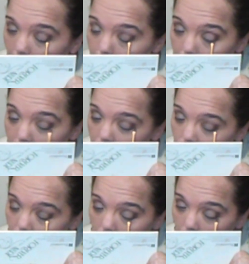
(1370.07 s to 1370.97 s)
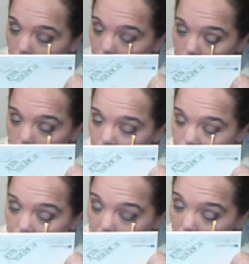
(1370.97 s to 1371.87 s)
I believe that God never
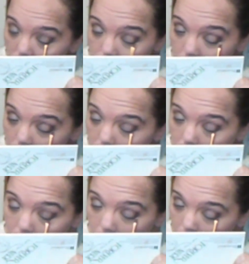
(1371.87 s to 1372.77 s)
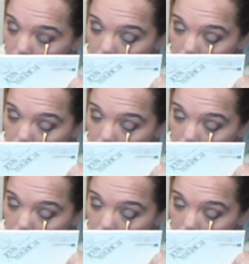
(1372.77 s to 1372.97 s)
gets tired of hearing